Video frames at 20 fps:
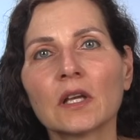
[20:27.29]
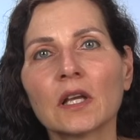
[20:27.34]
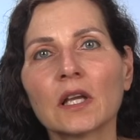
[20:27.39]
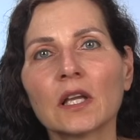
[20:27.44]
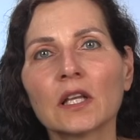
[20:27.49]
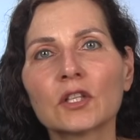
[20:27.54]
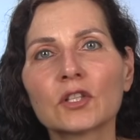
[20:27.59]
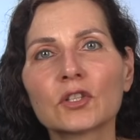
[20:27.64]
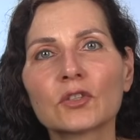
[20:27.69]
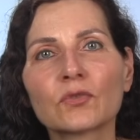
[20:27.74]

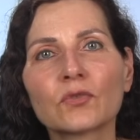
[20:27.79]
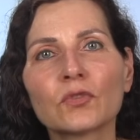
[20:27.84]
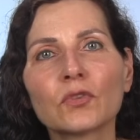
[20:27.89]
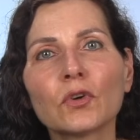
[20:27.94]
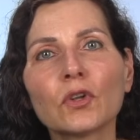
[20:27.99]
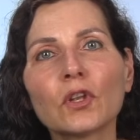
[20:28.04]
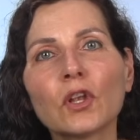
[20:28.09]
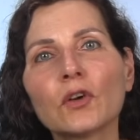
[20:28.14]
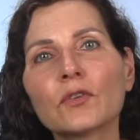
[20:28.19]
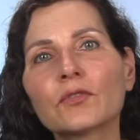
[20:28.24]
It is
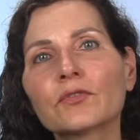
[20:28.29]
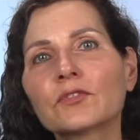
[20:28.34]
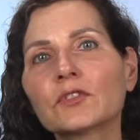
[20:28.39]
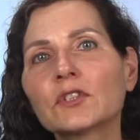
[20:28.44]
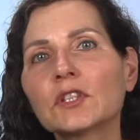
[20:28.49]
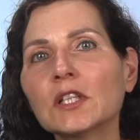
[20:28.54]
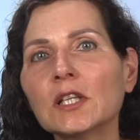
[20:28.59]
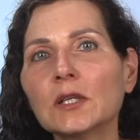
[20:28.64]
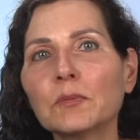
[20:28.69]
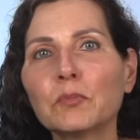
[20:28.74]
full of
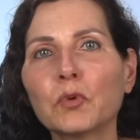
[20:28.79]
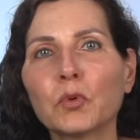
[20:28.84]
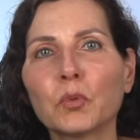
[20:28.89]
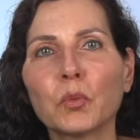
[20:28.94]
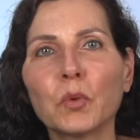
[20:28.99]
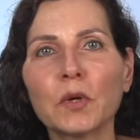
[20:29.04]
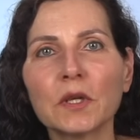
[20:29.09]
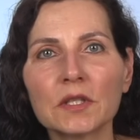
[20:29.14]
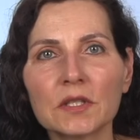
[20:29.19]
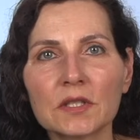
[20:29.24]
deep
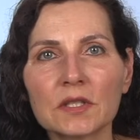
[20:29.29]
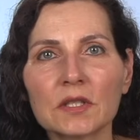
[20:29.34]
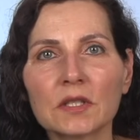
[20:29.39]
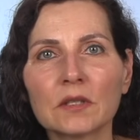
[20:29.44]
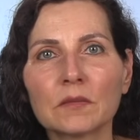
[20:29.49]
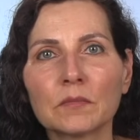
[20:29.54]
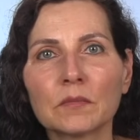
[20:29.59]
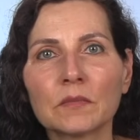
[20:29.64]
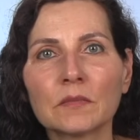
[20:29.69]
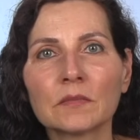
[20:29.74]

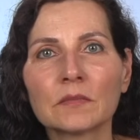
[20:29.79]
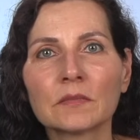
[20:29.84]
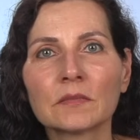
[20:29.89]
wisdom.